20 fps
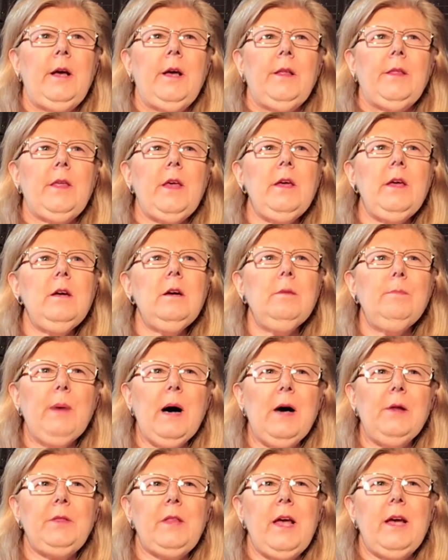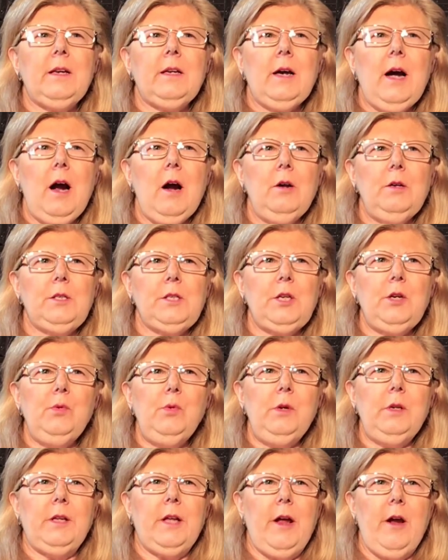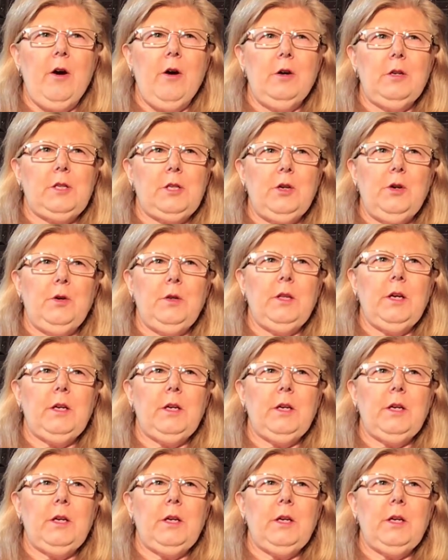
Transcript: Think about that cartoon character, the